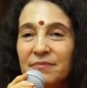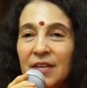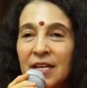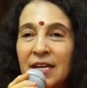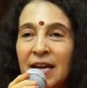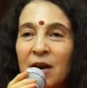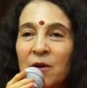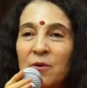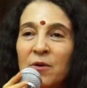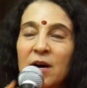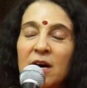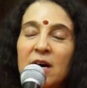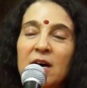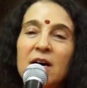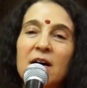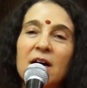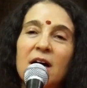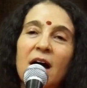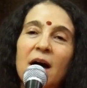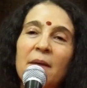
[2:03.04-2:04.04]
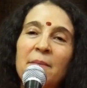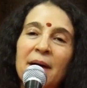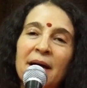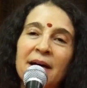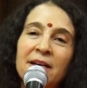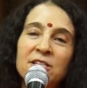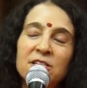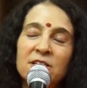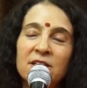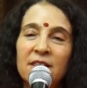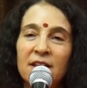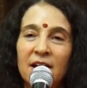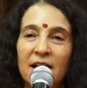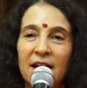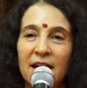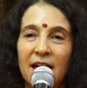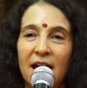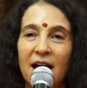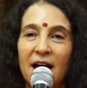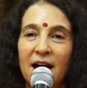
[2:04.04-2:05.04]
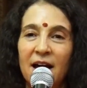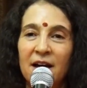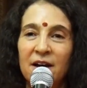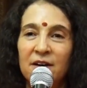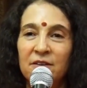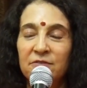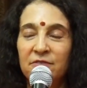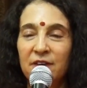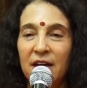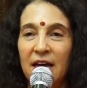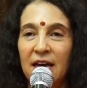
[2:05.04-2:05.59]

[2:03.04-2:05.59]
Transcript: Now, imagine that I have